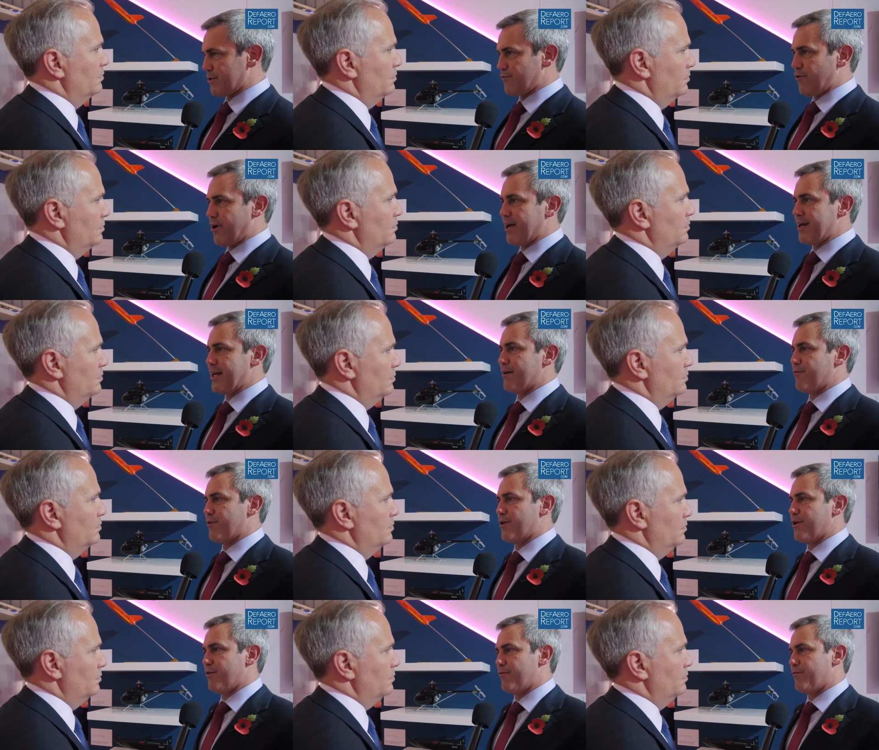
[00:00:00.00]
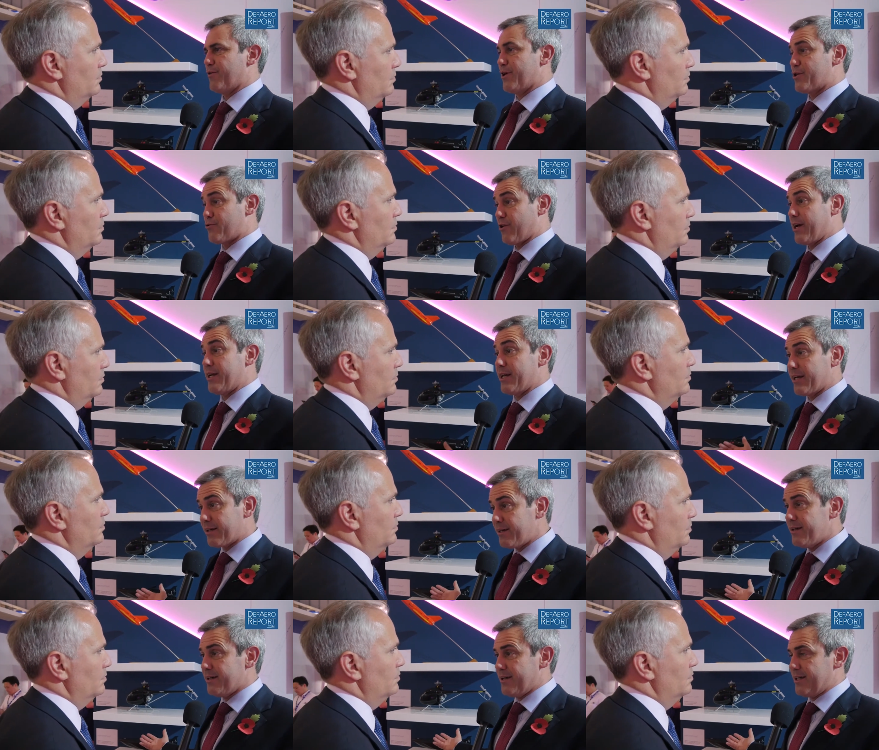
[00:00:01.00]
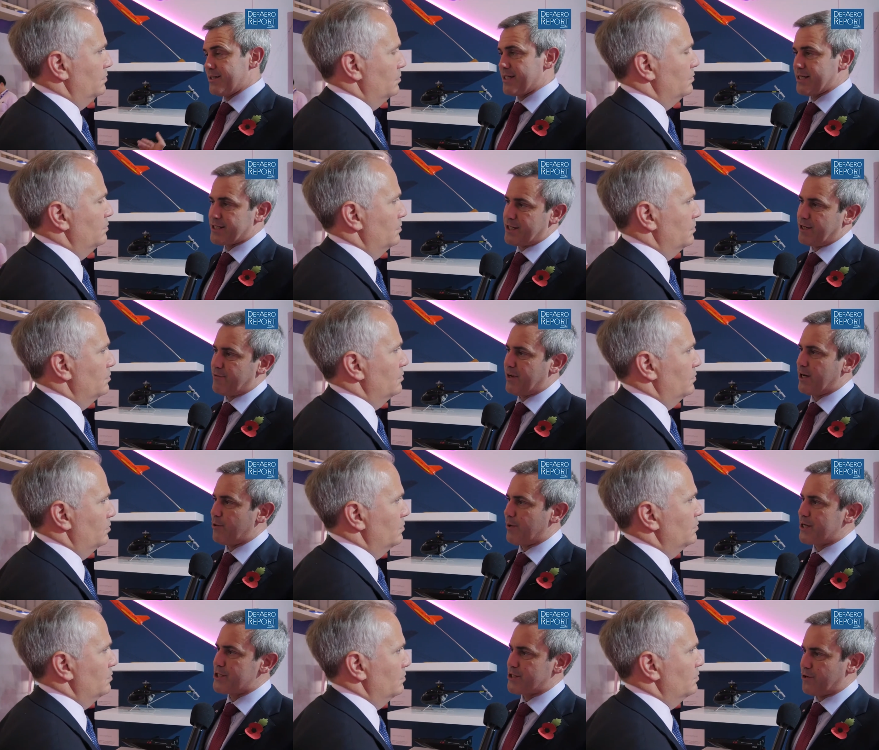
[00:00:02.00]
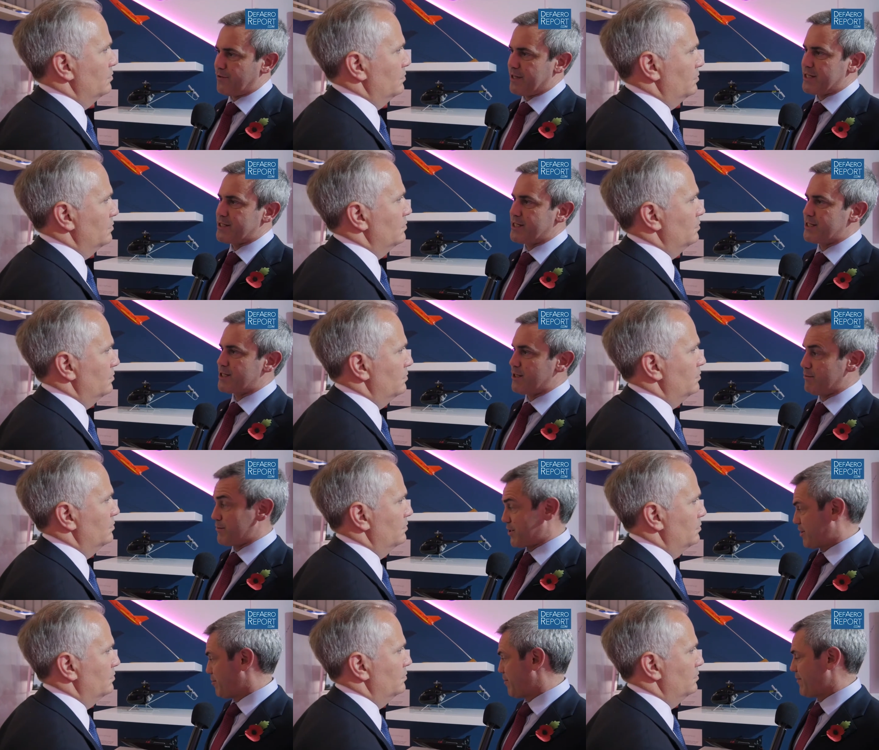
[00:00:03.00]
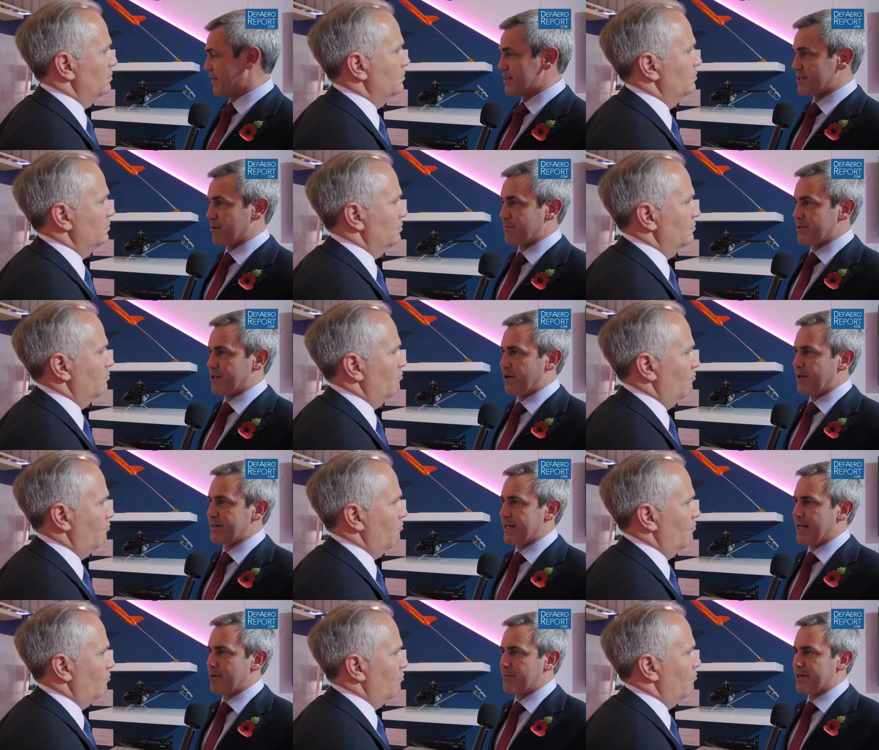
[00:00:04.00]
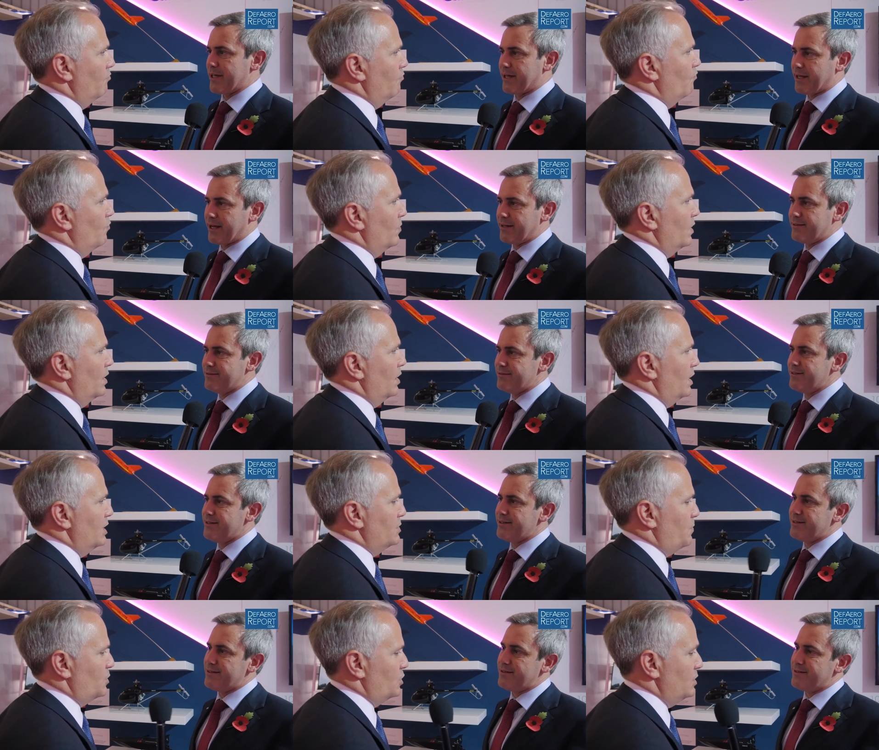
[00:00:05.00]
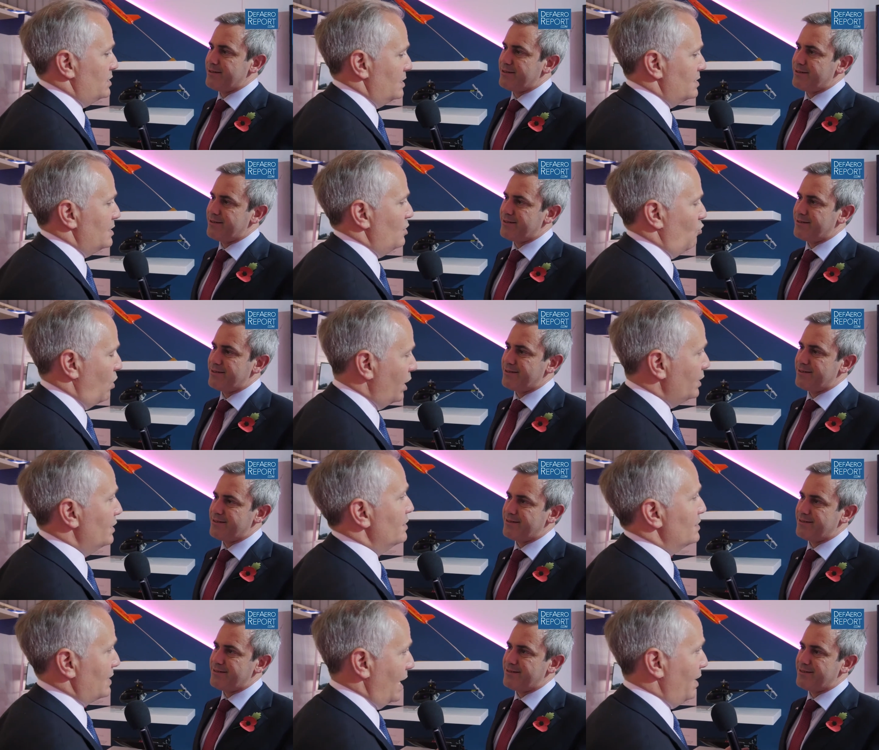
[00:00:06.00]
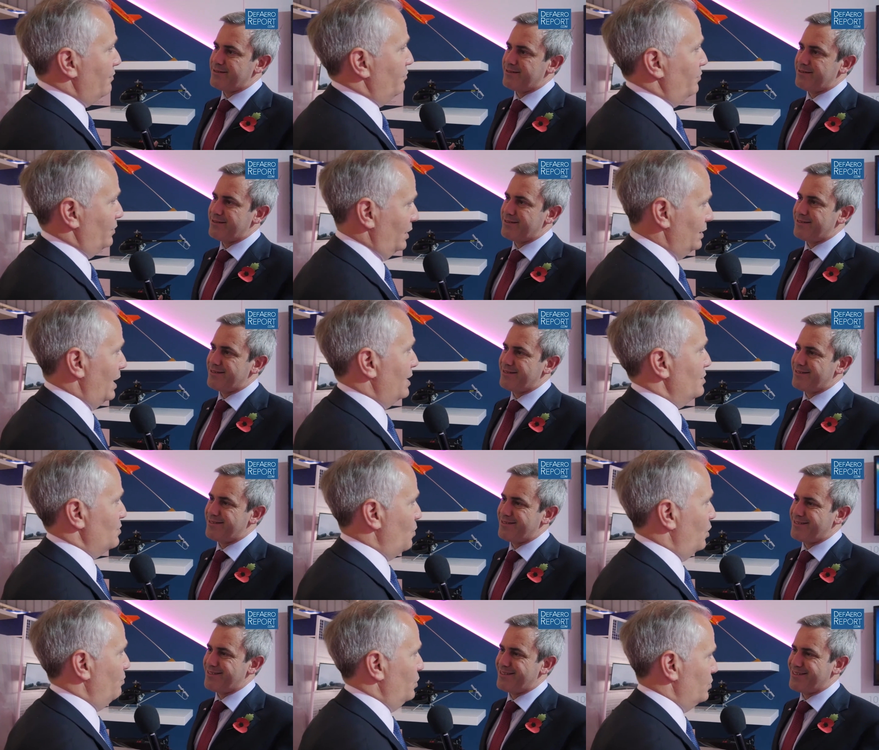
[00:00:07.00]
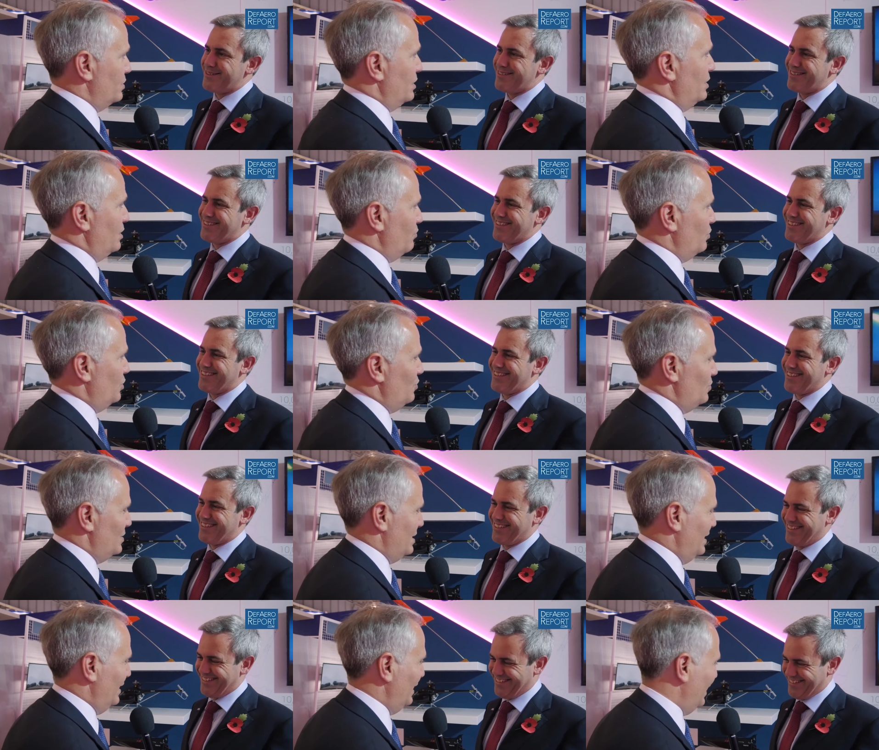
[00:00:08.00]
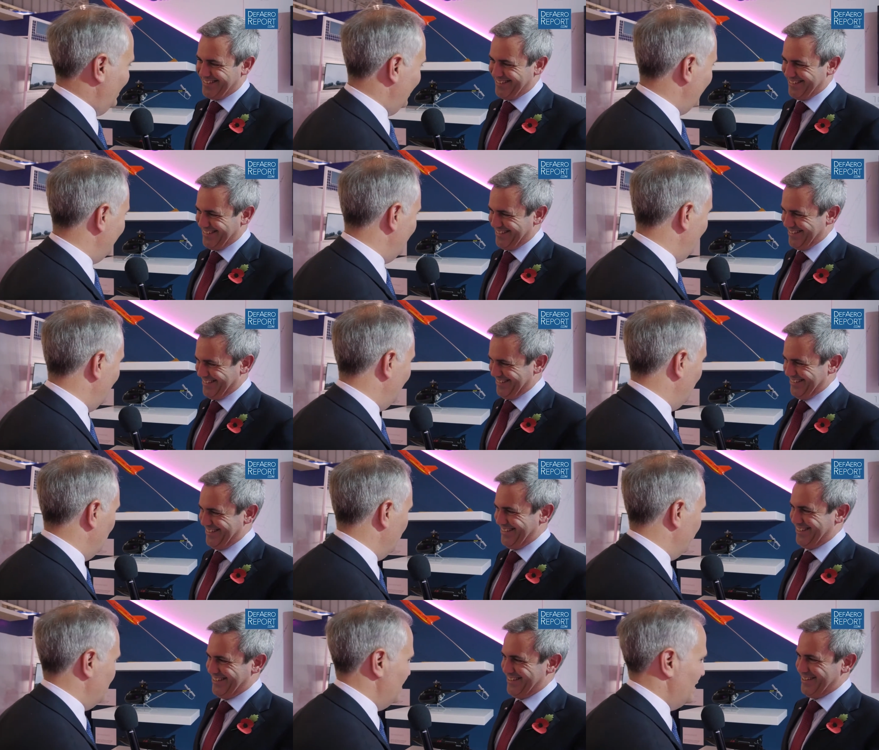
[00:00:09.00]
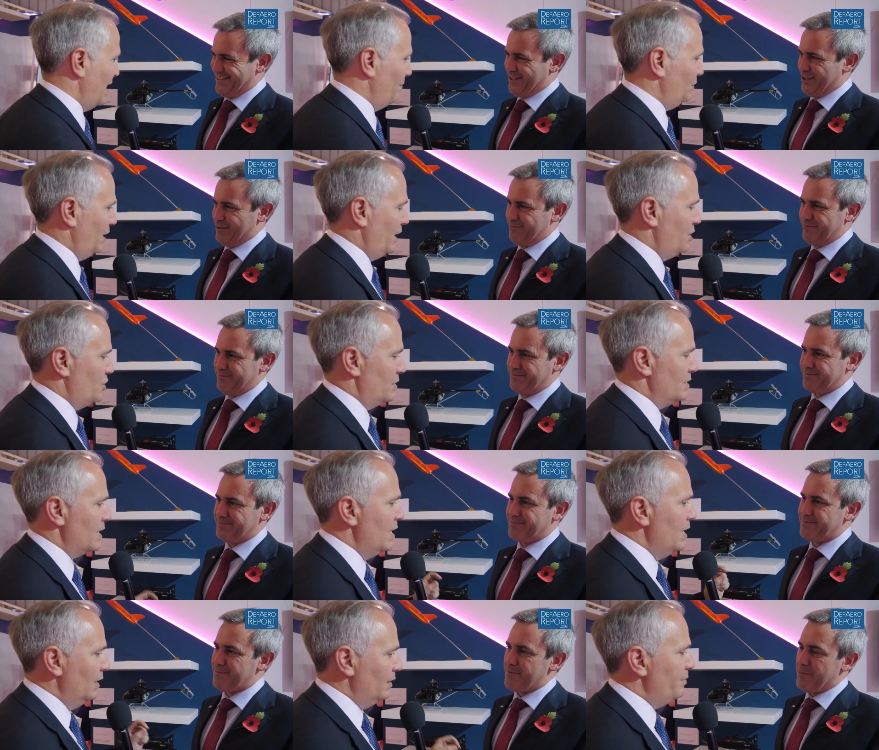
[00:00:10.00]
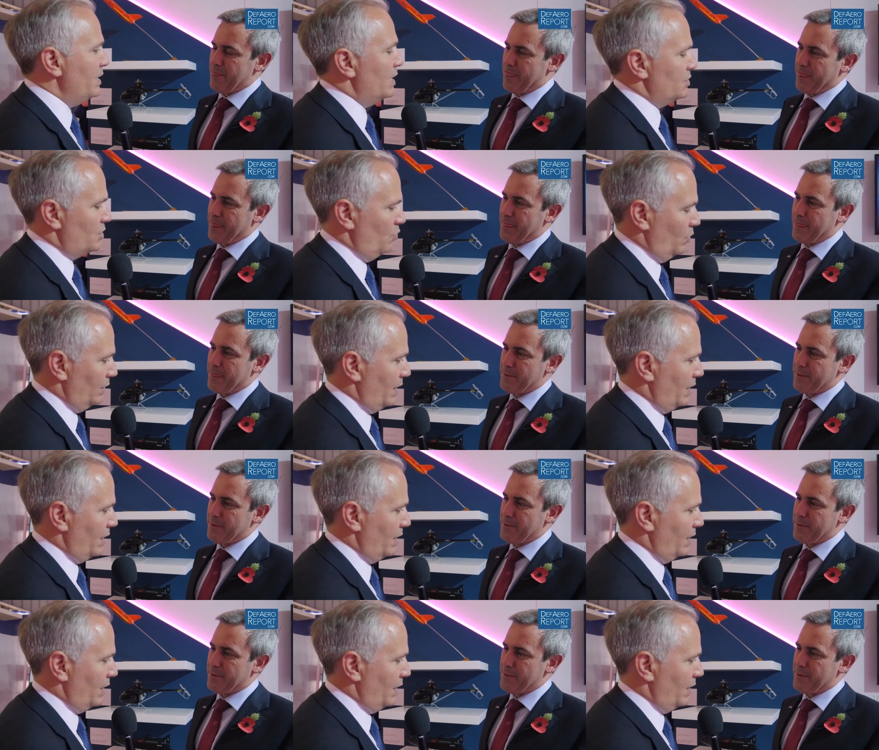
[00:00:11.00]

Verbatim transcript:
Speaker 1: the right level of uh, training and test and evaluation on their systems to prevent something like that happening again.
Speaker 2: Especially since the Iranians have a lot of small boats that they would use in, in any, any one of these applications. Let me ask you one